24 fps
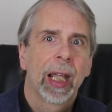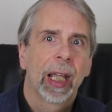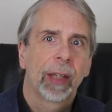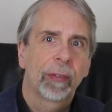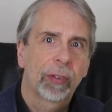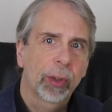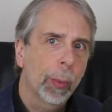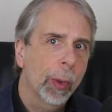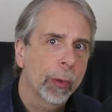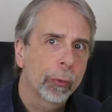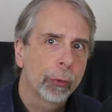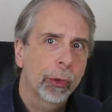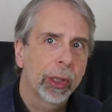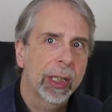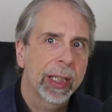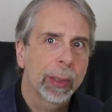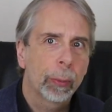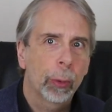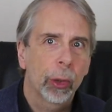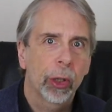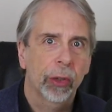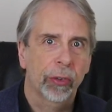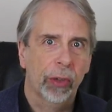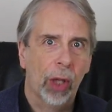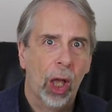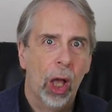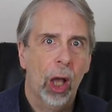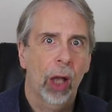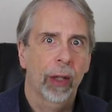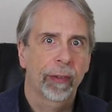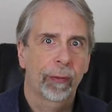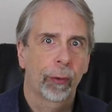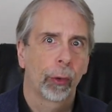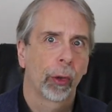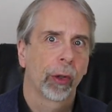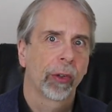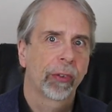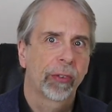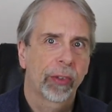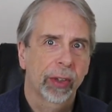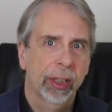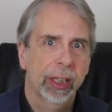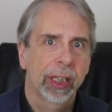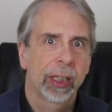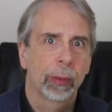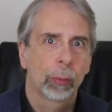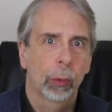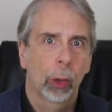If someone really works hard for us
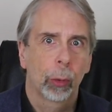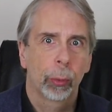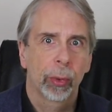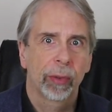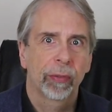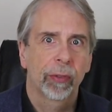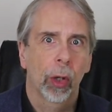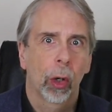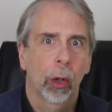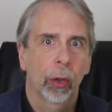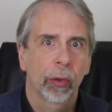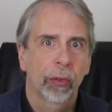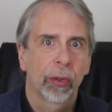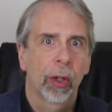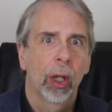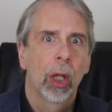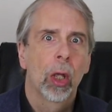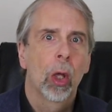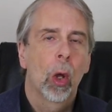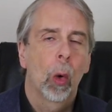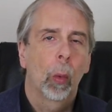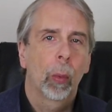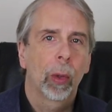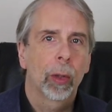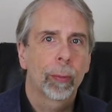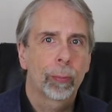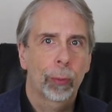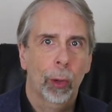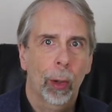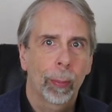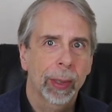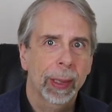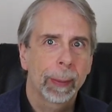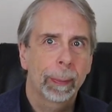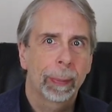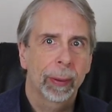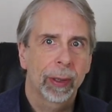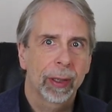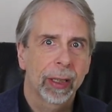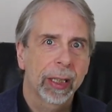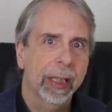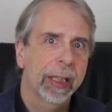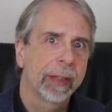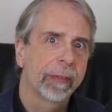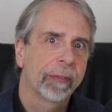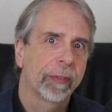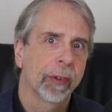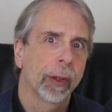to keep what we've got, we'll probably
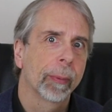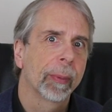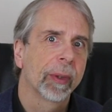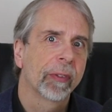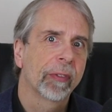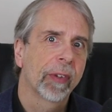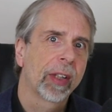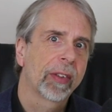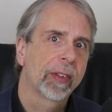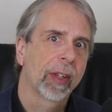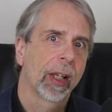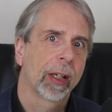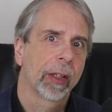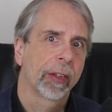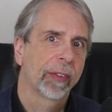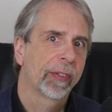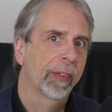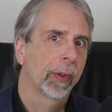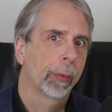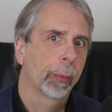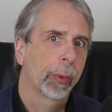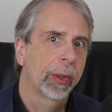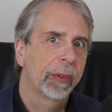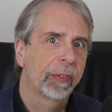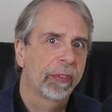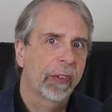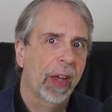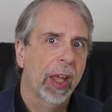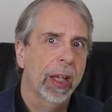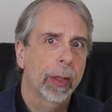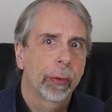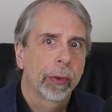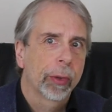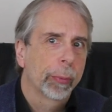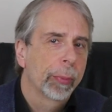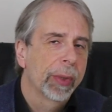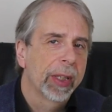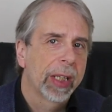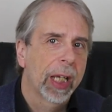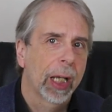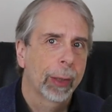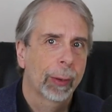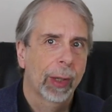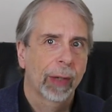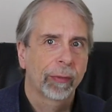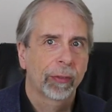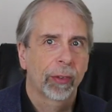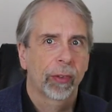believe them if they tell us that we failed and we
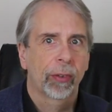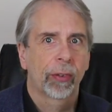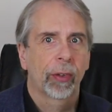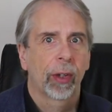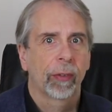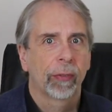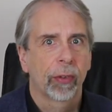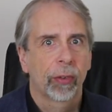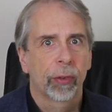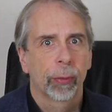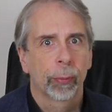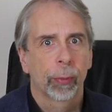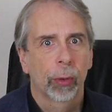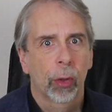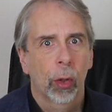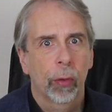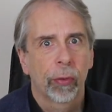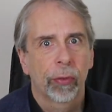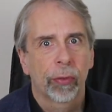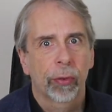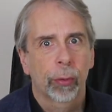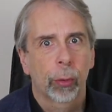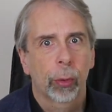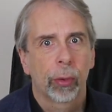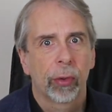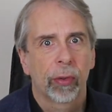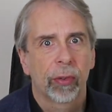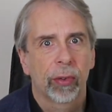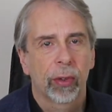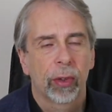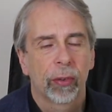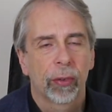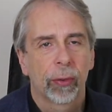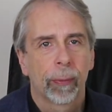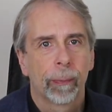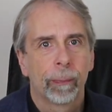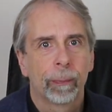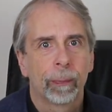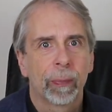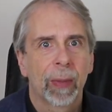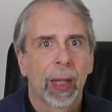now have to suffer some consequences.